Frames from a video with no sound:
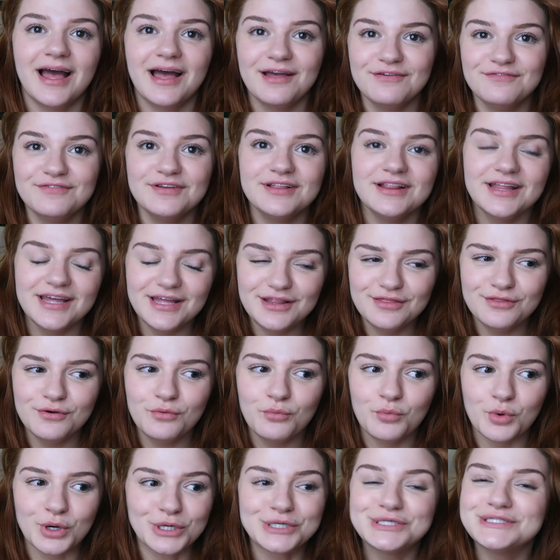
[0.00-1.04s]
I feel like the
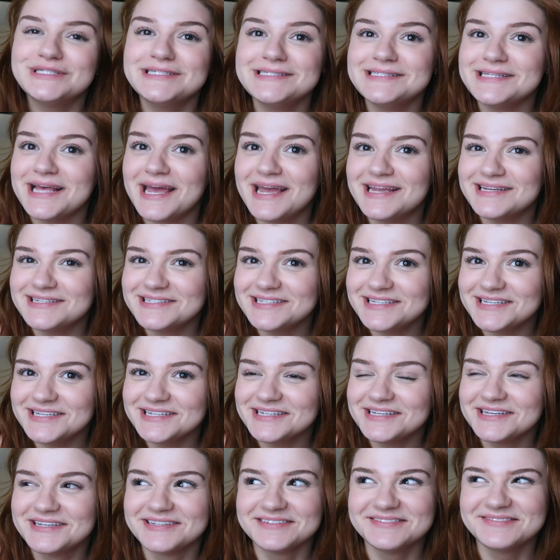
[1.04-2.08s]
world is
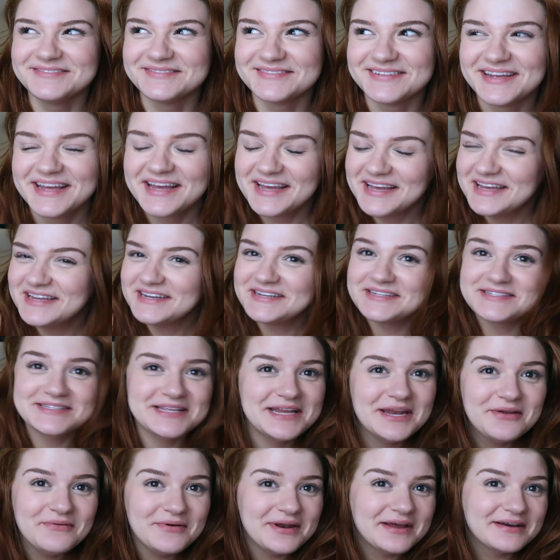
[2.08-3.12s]
ending. Does
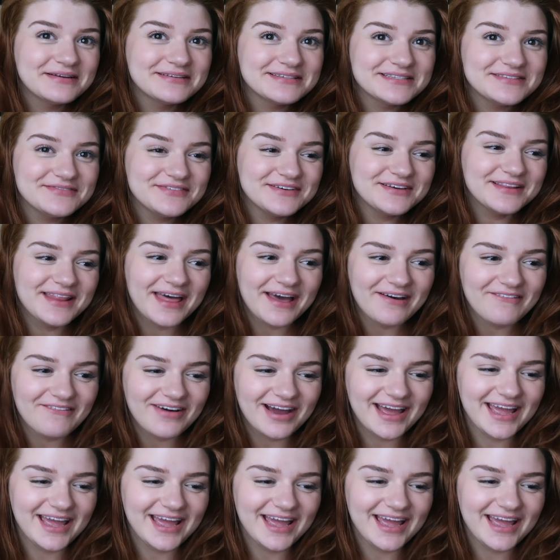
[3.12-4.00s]
anyone else feel that